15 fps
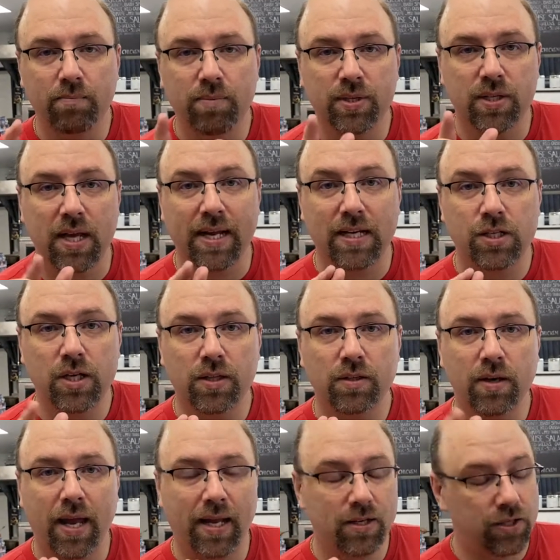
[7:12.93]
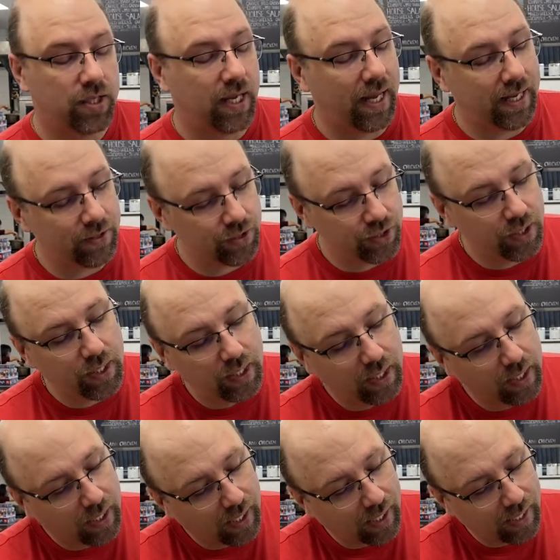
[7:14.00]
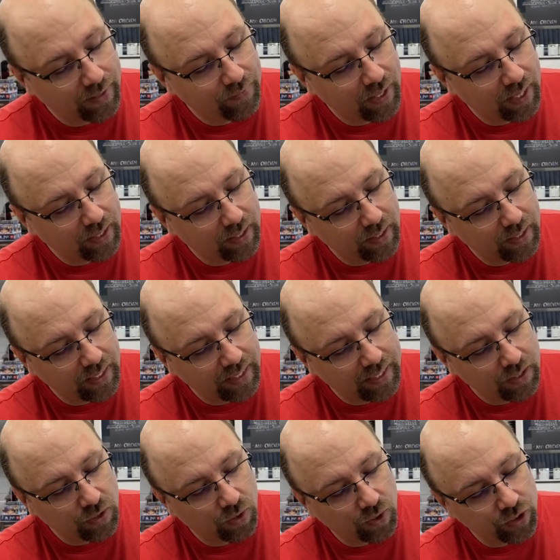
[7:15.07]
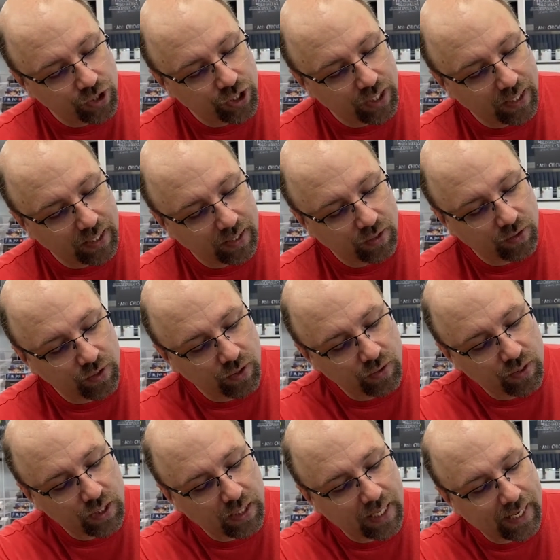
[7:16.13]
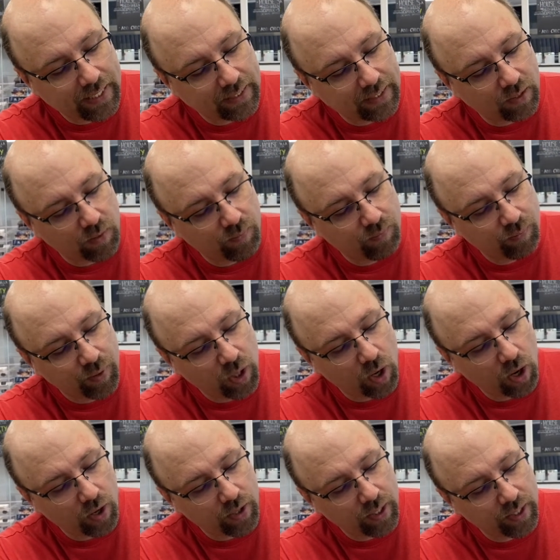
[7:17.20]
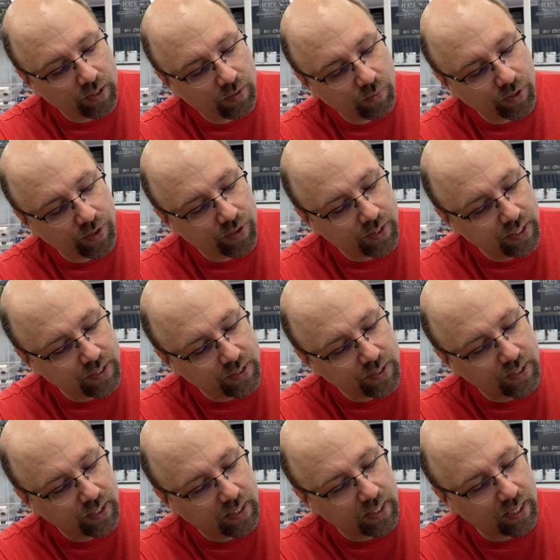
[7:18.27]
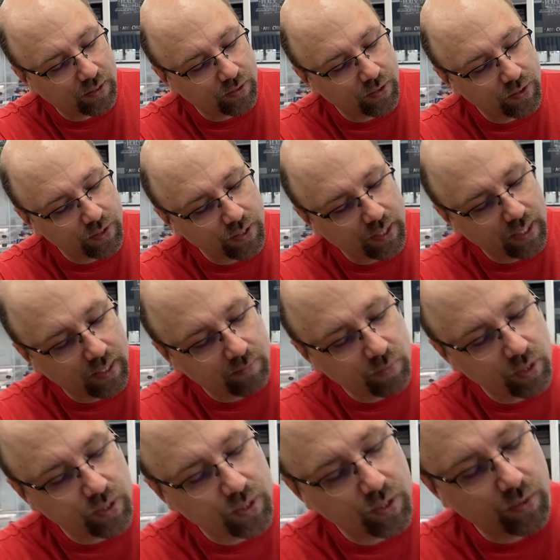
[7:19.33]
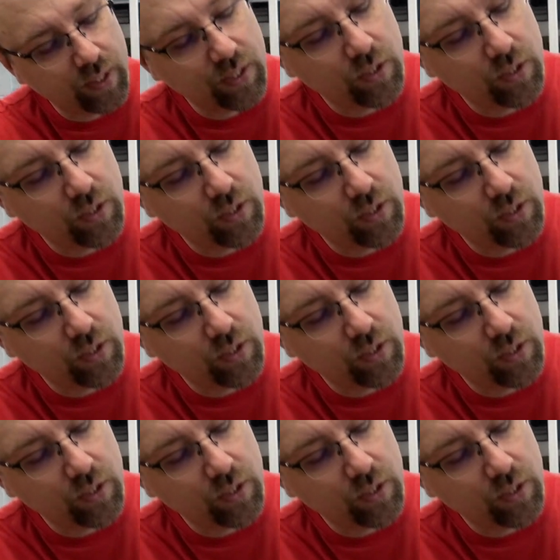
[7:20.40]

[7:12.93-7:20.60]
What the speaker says: beside each other, edge to edge. And then in your sheet, you slide a little card under with these colors and numbers. So these are